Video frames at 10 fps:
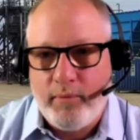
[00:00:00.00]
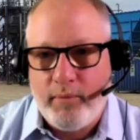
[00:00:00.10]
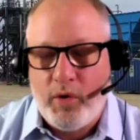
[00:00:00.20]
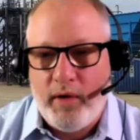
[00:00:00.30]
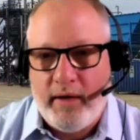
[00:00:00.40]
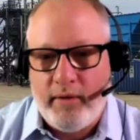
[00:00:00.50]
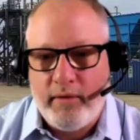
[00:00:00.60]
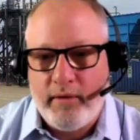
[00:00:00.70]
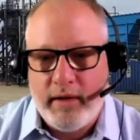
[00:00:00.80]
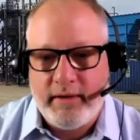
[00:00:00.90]

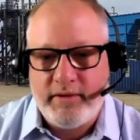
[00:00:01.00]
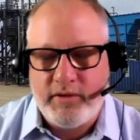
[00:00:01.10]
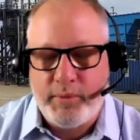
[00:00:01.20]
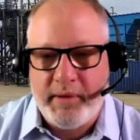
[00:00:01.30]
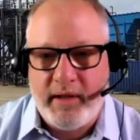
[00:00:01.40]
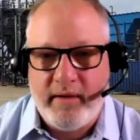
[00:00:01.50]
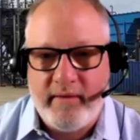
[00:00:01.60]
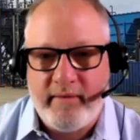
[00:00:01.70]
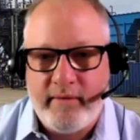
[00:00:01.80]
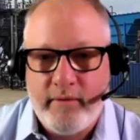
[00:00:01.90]
rollout, just
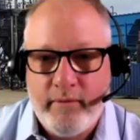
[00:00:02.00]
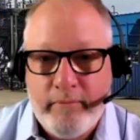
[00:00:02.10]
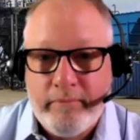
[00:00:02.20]
because